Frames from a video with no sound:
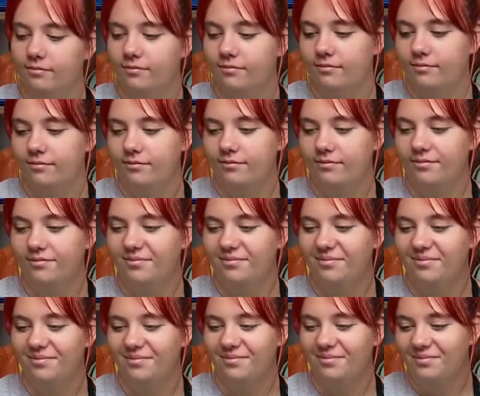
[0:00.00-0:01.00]

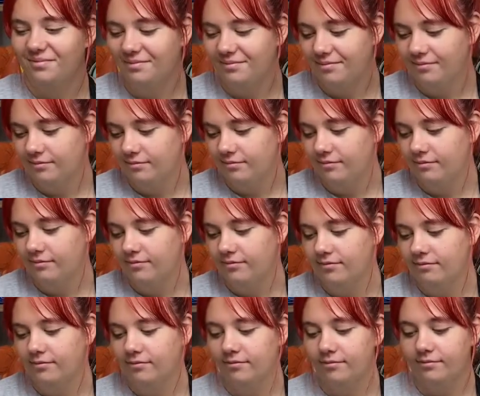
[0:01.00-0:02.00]

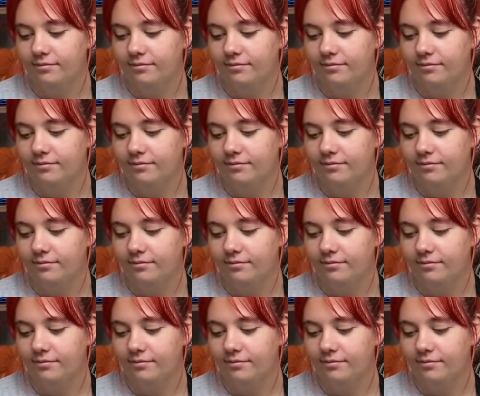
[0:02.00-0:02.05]
This person isn't speaking.